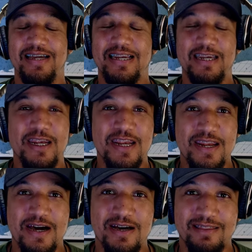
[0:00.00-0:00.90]

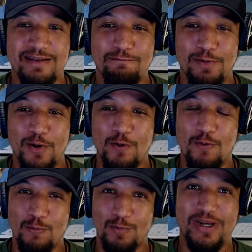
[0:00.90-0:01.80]
Nothing, bought.
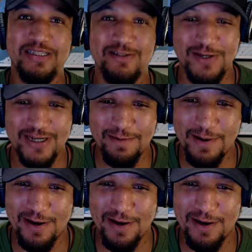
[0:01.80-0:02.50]
We're not talking about